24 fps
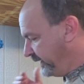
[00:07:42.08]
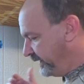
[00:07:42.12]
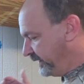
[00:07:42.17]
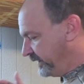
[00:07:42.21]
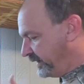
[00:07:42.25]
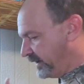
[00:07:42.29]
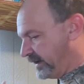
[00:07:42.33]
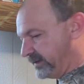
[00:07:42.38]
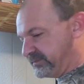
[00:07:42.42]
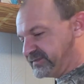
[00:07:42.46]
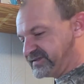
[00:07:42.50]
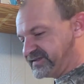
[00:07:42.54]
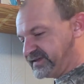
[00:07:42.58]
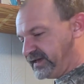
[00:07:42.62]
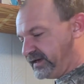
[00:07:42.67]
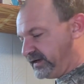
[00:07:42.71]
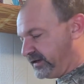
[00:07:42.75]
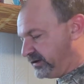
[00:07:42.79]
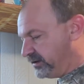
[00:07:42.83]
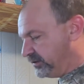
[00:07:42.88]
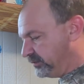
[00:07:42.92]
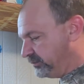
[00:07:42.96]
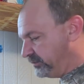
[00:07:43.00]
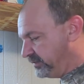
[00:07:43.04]
I'm
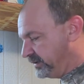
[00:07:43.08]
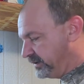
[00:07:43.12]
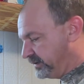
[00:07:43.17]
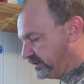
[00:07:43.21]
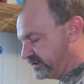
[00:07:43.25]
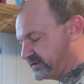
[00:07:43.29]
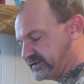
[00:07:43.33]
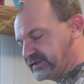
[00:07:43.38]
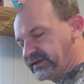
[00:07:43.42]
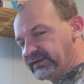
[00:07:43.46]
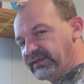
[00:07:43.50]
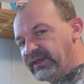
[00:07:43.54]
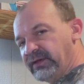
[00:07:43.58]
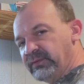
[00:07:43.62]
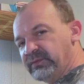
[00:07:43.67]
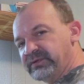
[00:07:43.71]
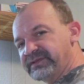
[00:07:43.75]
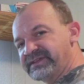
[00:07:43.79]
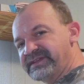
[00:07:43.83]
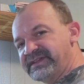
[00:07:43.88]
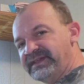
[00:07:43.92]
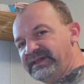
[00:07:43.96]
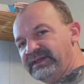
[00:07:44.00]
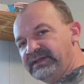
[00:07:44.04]
seating them so they will
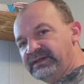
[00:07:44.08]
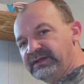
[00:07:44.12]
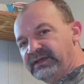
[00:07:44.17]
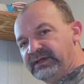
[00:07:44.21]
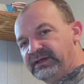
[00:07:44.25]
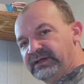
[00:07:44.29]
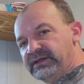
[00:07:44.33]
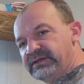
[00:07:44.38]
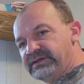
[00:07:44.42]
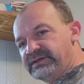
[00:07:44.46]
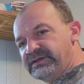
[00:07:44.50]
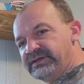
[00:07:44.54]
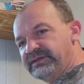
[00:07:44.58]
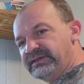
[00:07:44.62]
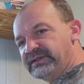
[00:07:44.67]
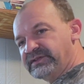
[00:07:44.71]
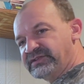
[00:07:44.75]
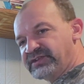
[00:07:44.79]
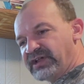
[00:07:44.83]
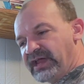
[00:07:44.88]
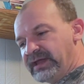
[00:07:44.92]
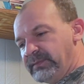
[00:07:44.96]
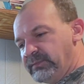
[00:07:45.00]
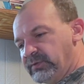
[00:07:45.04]
sit to the
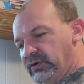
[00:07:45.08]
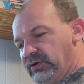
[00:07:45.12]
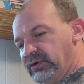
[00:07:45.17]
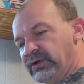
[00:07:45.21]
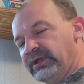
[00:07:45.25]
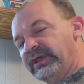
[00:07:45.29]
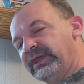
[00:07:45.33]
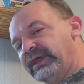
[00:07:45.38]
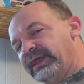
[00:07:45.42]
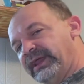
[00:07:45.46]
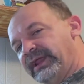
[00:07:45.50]
chamber.